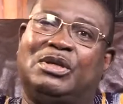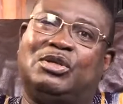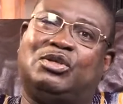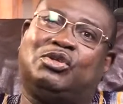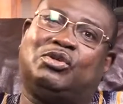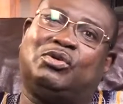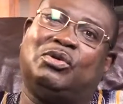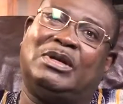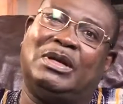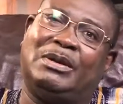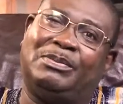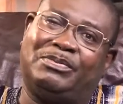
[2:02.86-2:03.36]

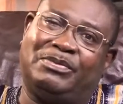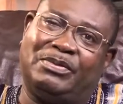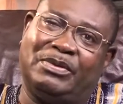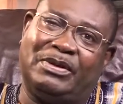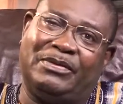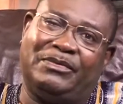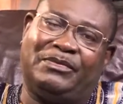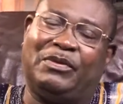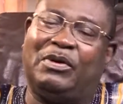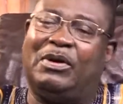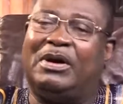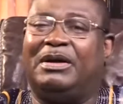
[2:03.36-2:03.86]
stood up to the
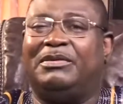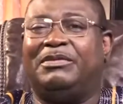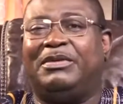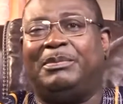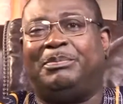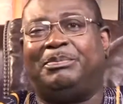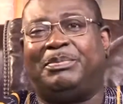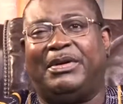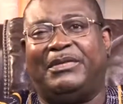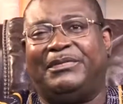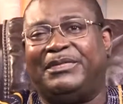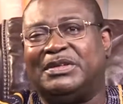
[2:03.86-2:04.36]

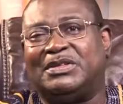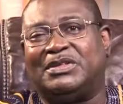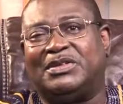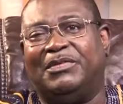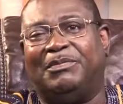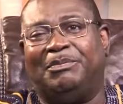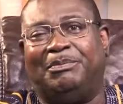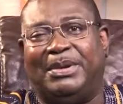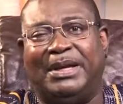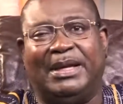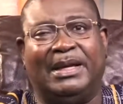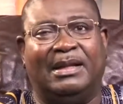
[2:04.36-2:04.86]
400 prophets
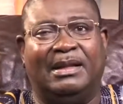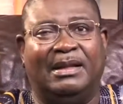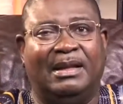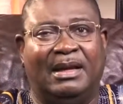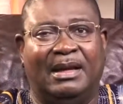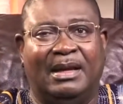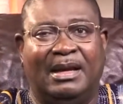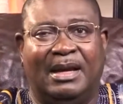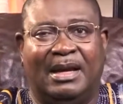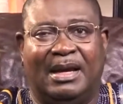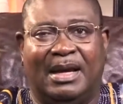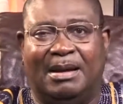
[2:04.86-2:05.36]
of Baal
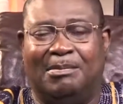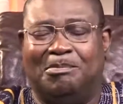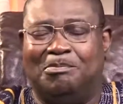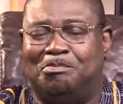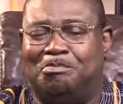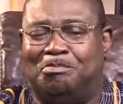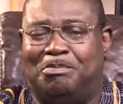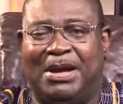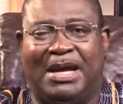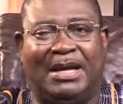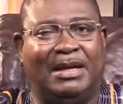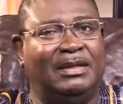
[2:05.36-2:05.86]
and
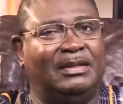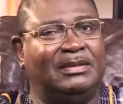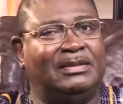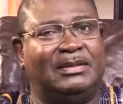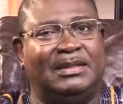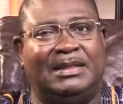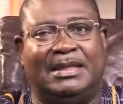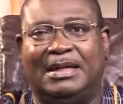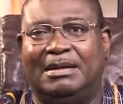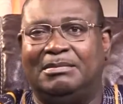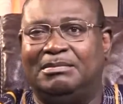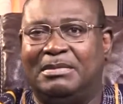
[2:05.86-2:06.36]
belled
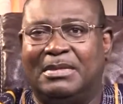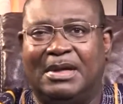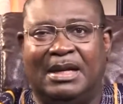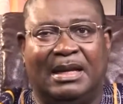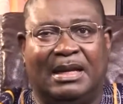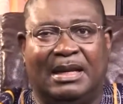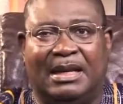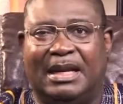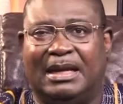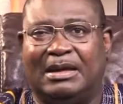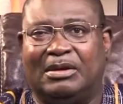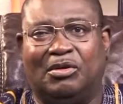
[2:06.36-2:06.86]
them
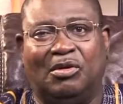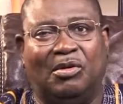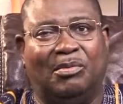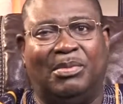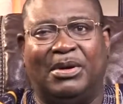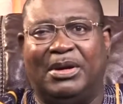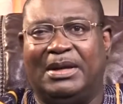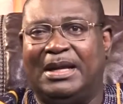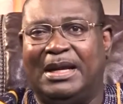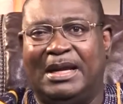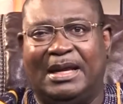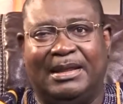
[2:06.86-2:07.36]
like
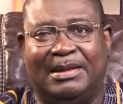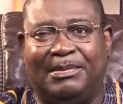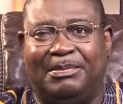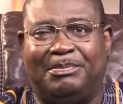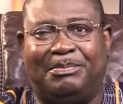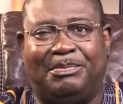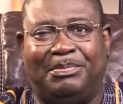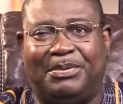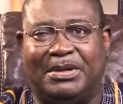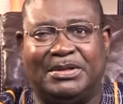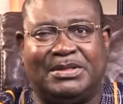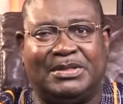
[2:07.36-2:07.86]
nobody other
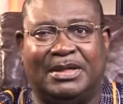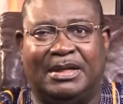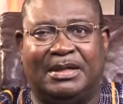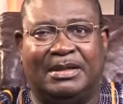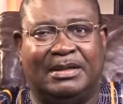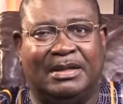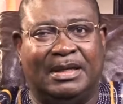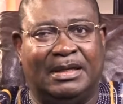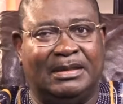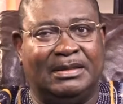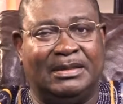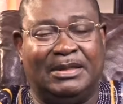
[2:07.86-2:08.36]

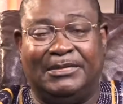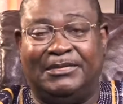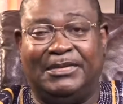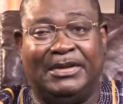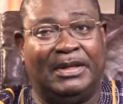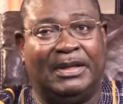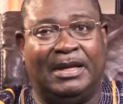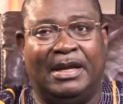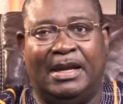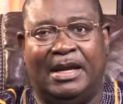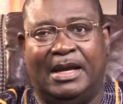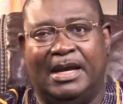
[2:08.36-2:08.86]
person, and
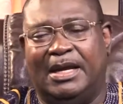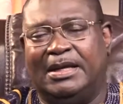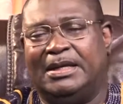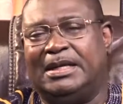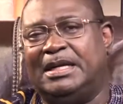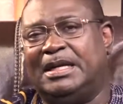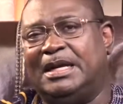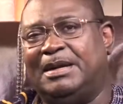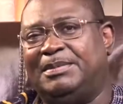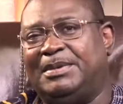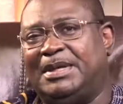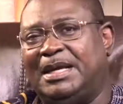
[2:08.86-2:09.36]
even
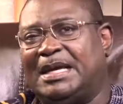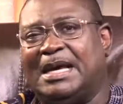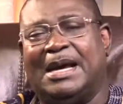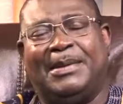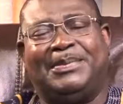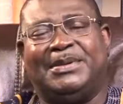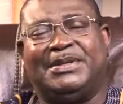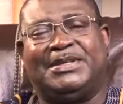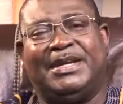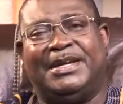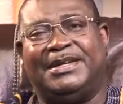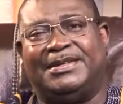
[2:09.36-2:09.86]
ended up
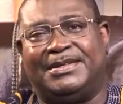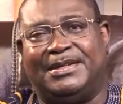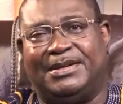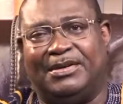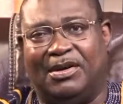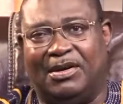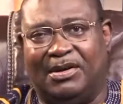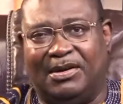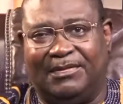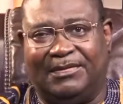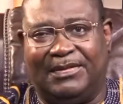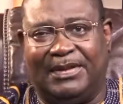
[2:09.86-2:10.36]
decapitating
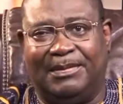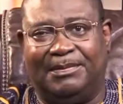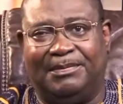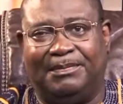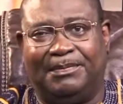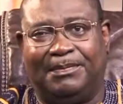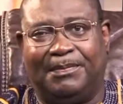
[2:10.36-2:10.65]
all of them.